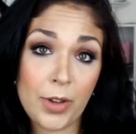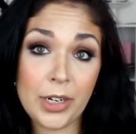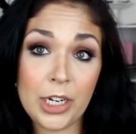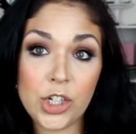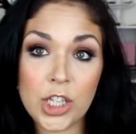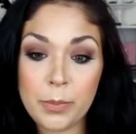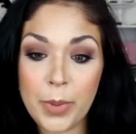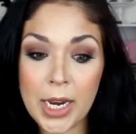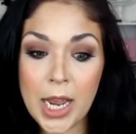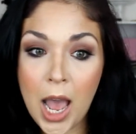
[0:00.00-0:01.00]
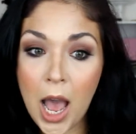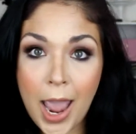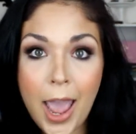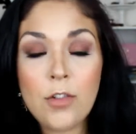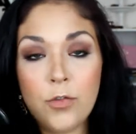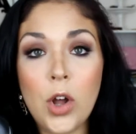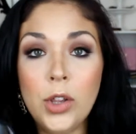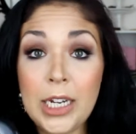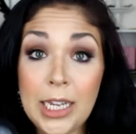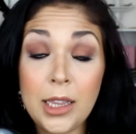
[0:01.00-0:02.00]
foundations, but I have
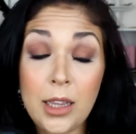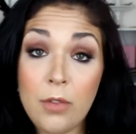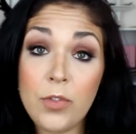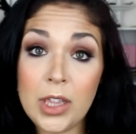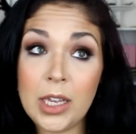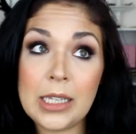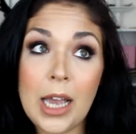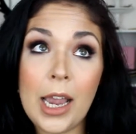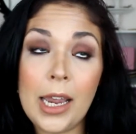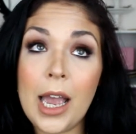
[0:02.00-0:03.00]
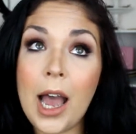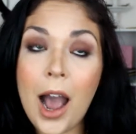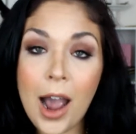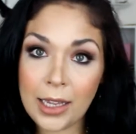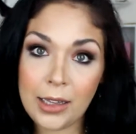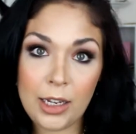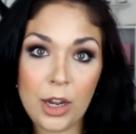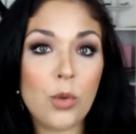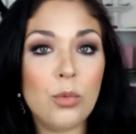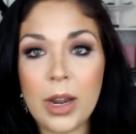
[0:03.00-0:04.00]
fallen in love with this. I
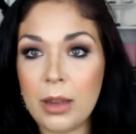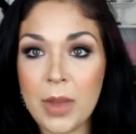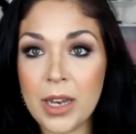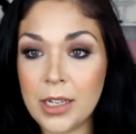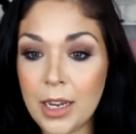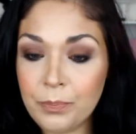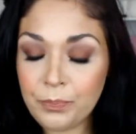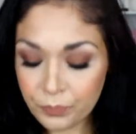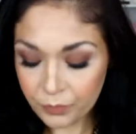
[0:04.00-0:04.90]
highly recommend it.